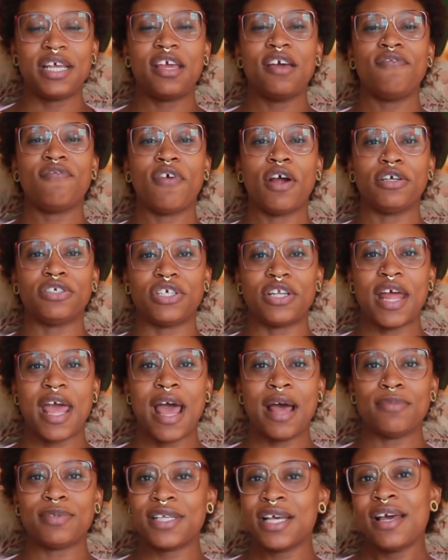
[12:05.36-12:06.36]
conversion
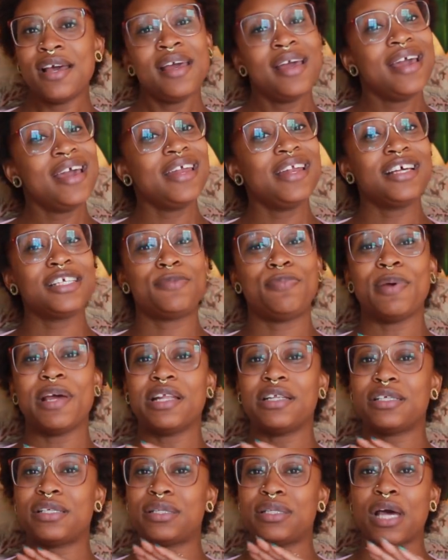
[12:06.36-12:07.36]
apps, and it's
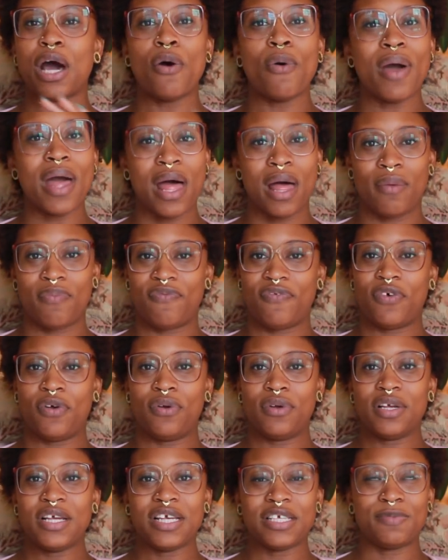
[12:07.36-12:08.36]
been so
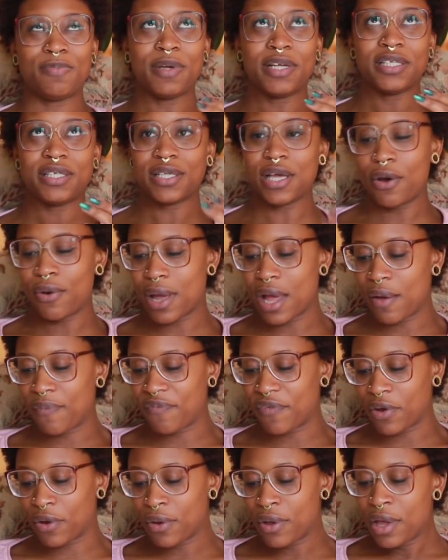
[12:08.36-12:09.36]
helpful. It's been so
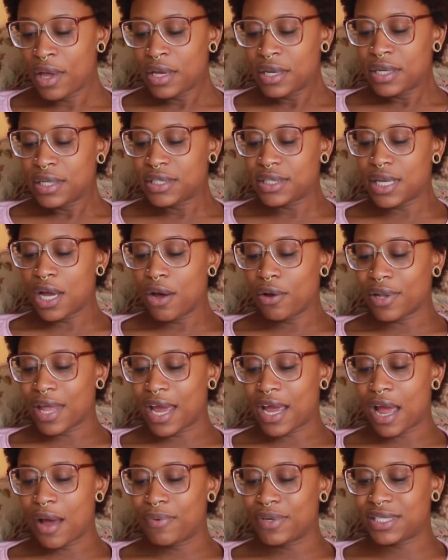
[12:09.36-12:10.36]
helpful. So,
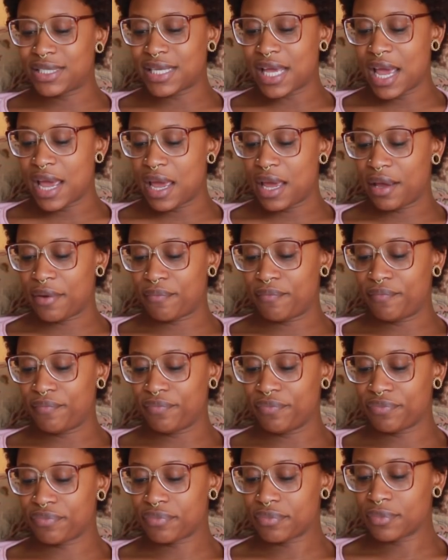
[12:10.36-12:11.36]
like I was saying,
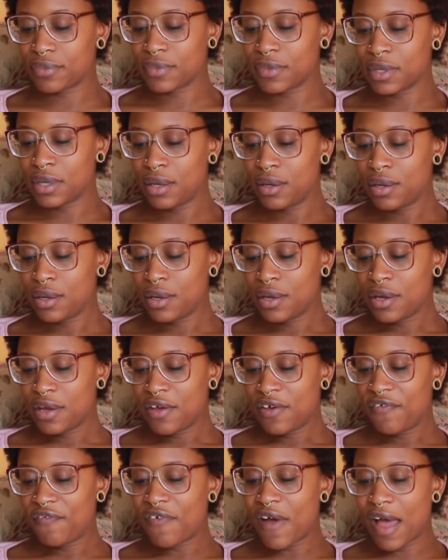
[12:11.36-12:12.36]

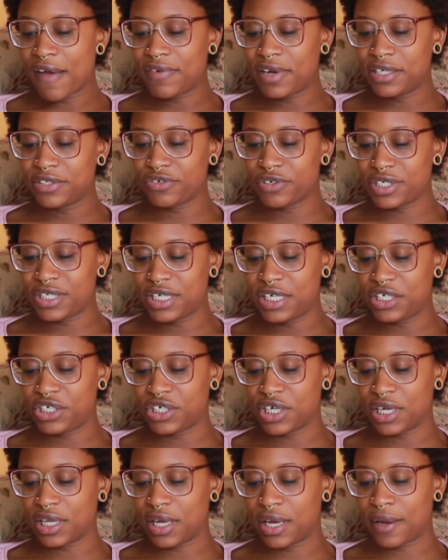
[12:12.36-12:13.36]
500 T
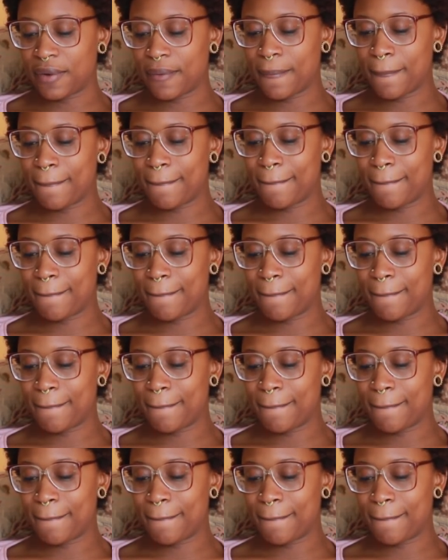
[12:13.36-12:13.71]
shilling,